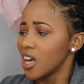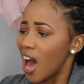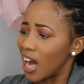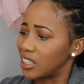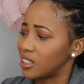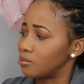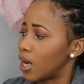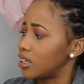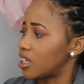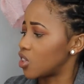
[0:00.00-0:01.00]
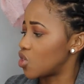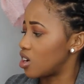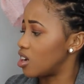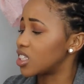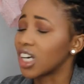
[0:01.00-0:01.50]
didn't mind the extra
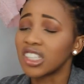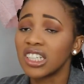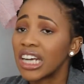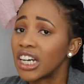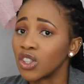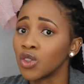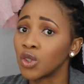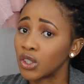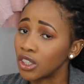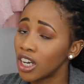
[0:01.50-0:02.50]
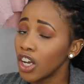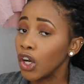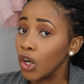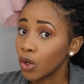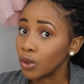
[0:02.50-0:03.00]
large. Actually, I don't
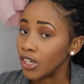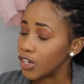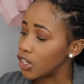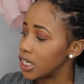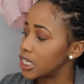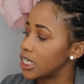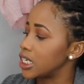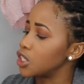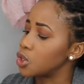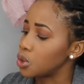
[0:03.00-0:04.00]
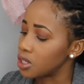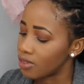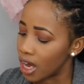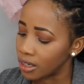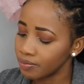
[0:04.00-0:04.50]
look ridiculous in it, so it's
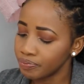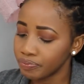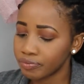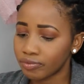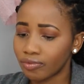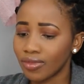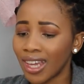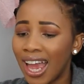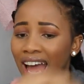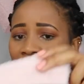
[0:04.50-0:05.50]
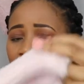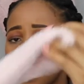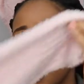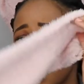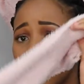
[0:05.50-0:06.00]
fine. And
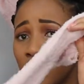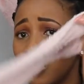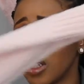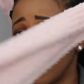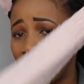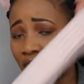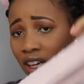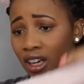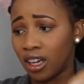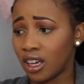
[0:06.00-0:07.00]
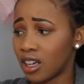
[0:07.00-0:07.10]
also the